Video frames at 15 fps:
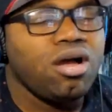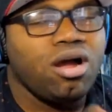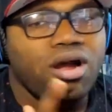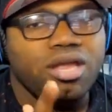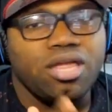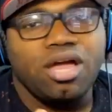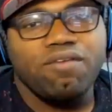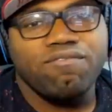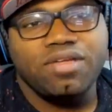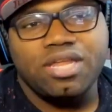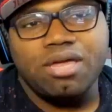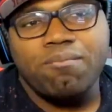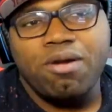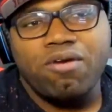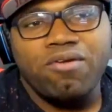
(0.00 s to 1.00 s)
Alright, y'all. If y'all
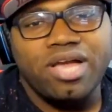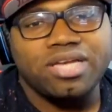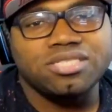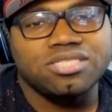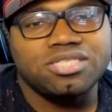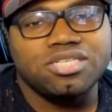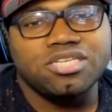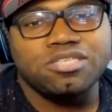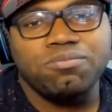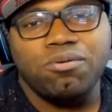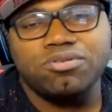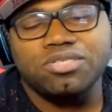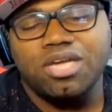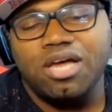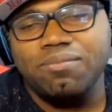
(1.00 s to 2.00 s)
like my reaction to this,
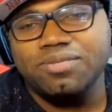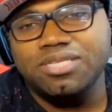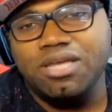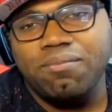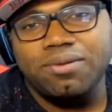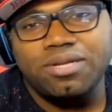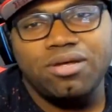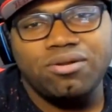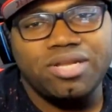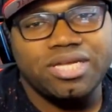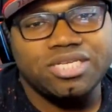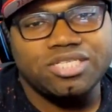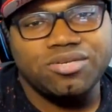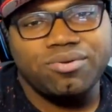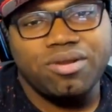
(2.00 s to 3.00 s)
post comments down below.
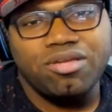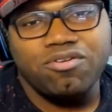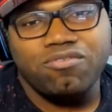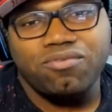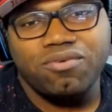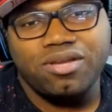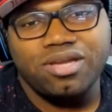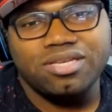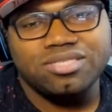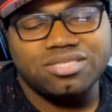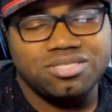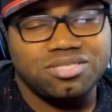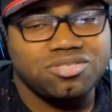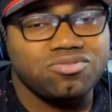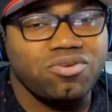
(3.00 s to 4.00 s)
Like and share with all your friends.
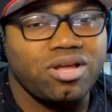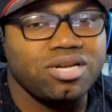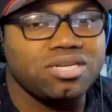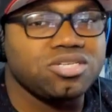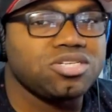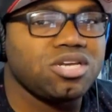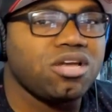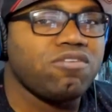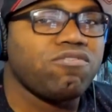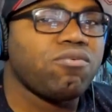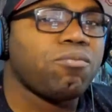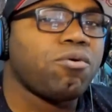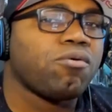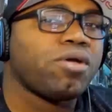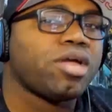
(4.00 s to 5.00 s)
Subscribe to this channel for
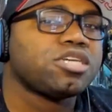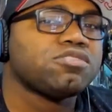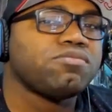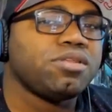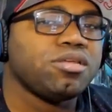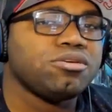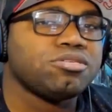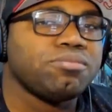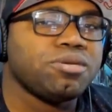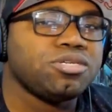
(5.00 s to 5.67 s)
more reaction videos.